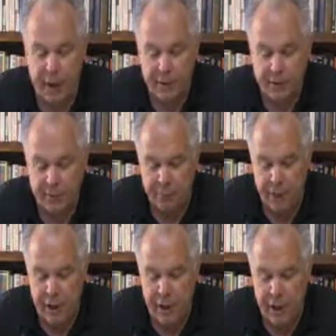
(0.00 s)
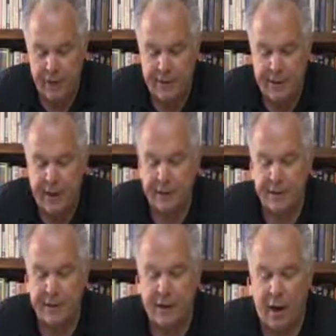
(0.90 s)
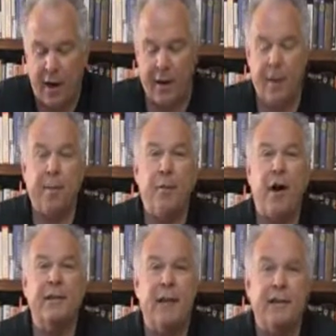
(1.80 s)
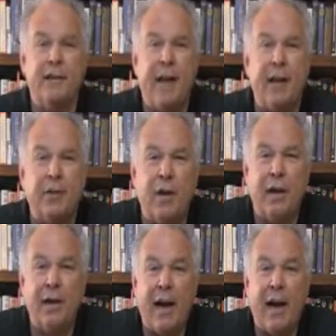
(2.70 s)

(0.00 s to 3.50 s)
we had some really good discussions on project scheduling.